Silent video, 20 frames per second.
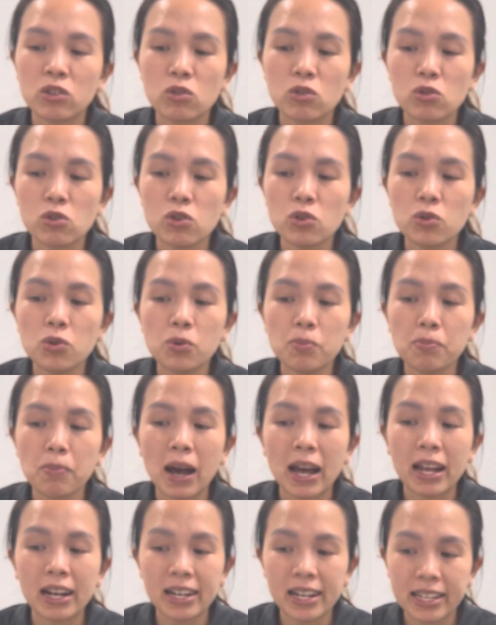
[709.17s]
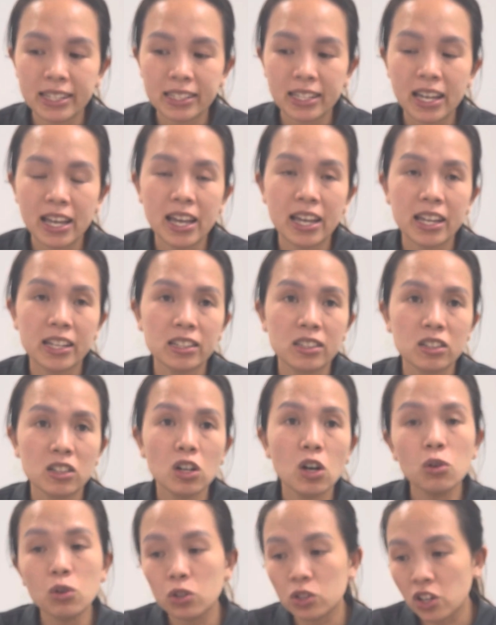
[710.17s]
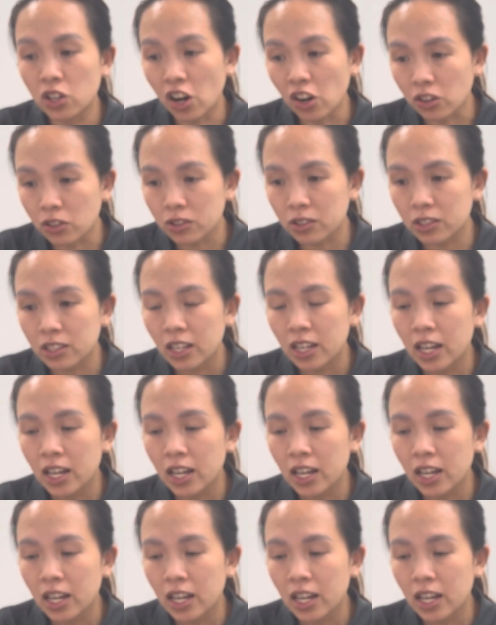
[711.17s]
through Padlet and Google Docs.